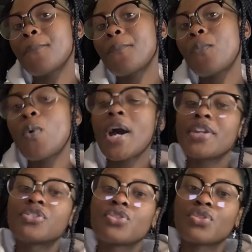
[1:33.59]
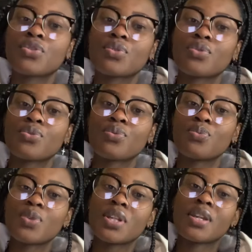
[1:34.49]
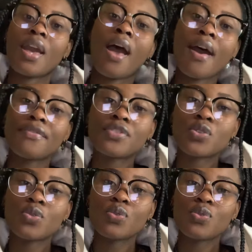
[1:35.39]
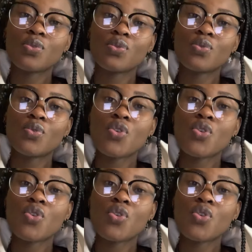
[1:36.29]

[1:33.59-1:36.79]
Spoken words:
what we have to